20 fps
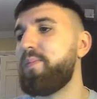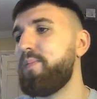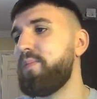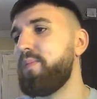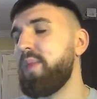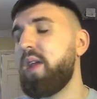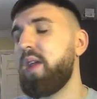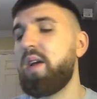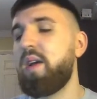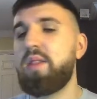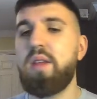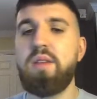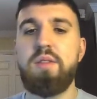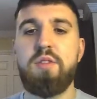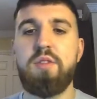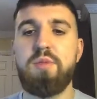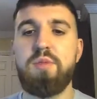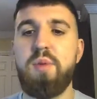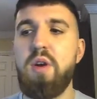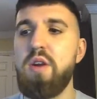I think
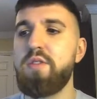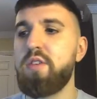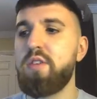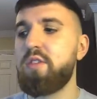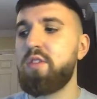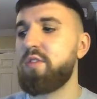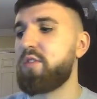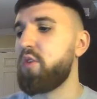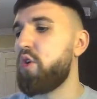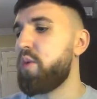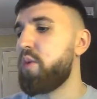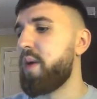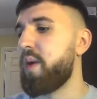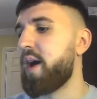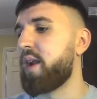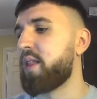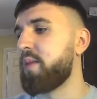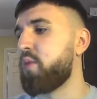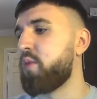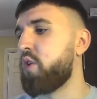Spurs are just so bad at the
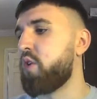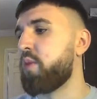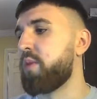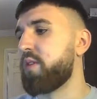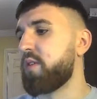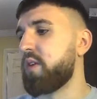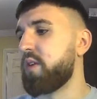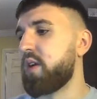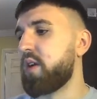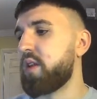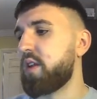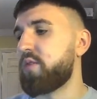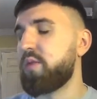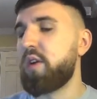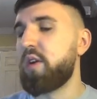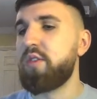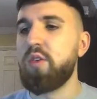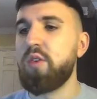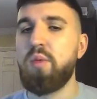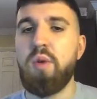moment. That's why I
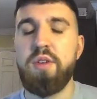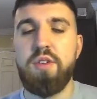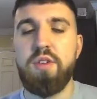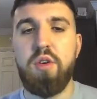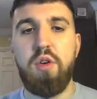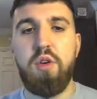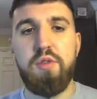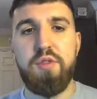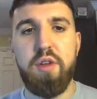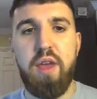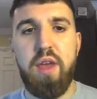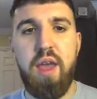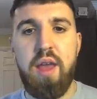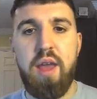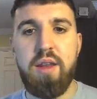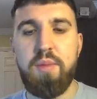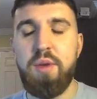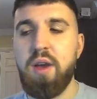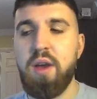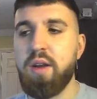don't want to go for Kane, to
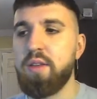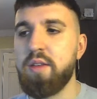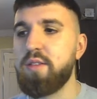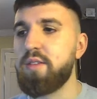be honest.